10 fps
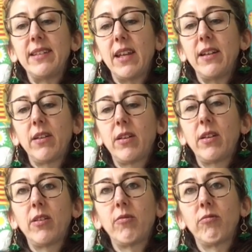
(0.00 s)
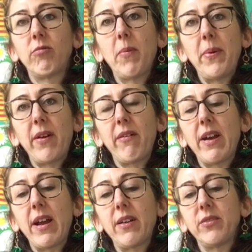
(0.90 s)
in, rub it
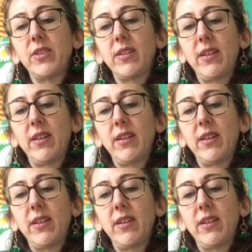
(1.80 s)
around